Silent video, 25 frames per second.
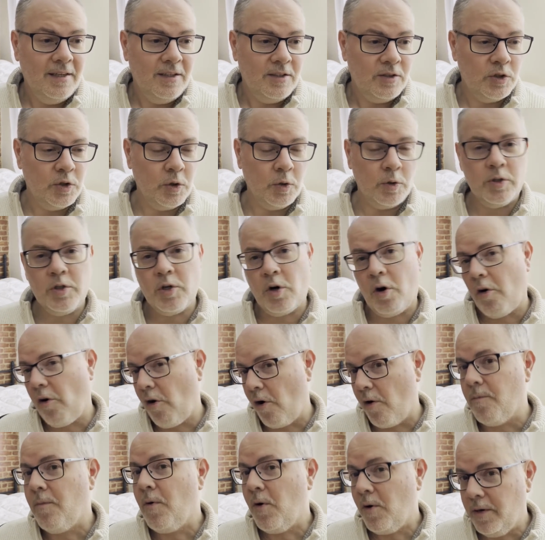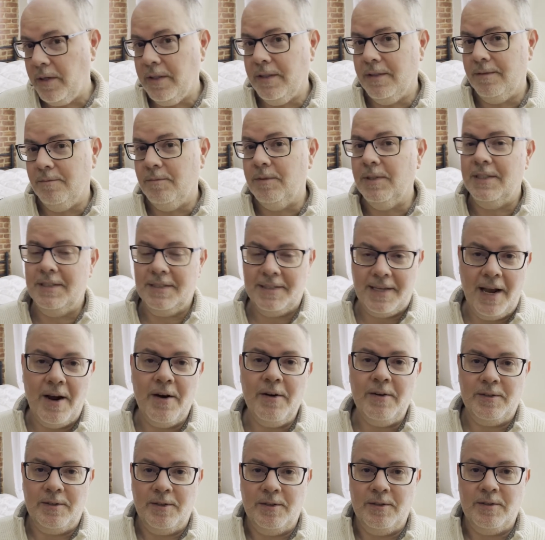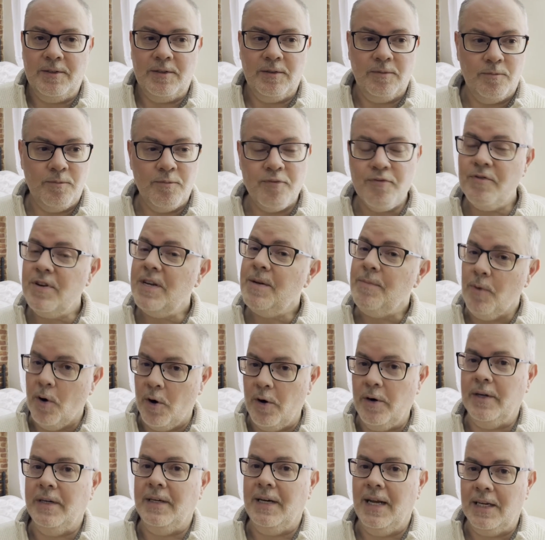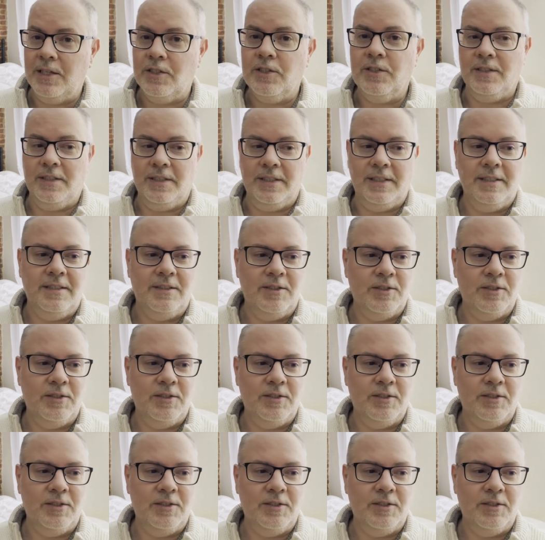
George R. R. Martin with his characters, pre Martin actually.